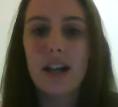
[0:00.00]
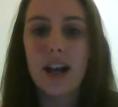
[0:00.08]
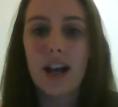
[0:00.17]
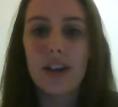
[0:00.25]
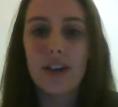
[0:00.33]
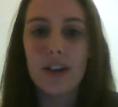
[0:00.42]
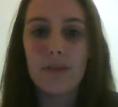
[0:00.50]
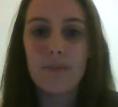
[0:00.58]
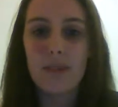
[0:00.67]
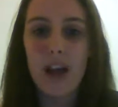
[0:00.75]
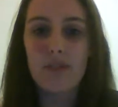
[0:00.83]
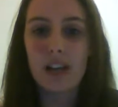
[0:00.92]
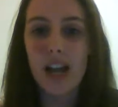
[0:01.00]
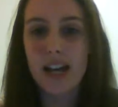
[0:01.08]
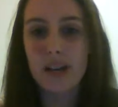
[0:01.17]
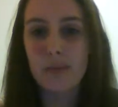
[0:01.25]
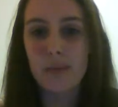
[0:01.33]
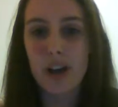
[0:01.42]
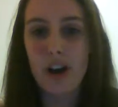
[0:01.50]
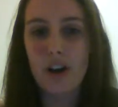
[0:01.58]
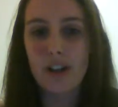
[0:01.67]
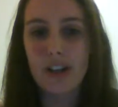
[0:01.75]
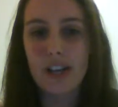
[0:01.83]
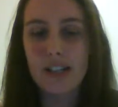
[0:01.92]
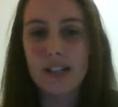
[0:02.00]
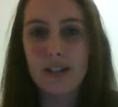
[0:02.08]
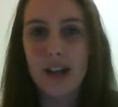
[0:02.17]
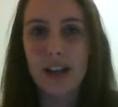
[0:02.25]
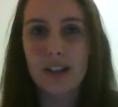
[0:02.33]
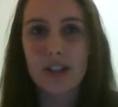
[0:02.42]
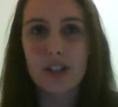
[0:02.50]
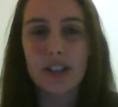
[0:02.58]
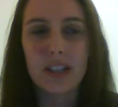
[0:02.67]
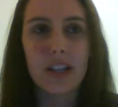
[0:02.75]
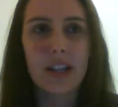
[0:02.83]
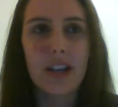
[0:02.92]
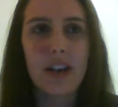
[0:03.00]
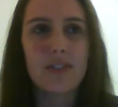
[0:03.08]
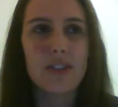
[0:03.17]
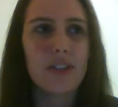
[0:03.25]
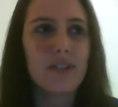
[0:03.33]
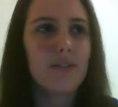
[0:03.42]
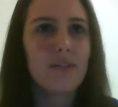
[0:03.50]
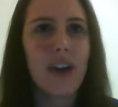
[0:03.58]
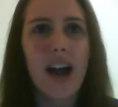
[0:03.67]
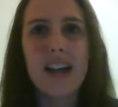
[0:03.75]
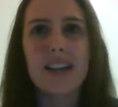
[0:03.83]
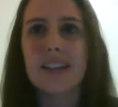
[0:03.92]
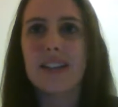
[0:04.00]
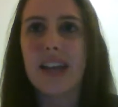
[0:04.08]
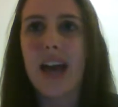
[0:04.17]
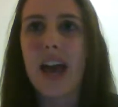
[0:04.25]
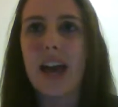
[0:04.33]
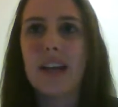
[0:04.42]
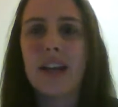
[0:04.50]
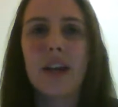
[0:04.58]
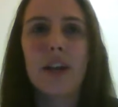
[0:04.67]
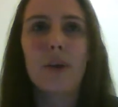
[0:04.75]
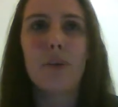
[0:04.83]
and how reliant we are on it to actually have to find a day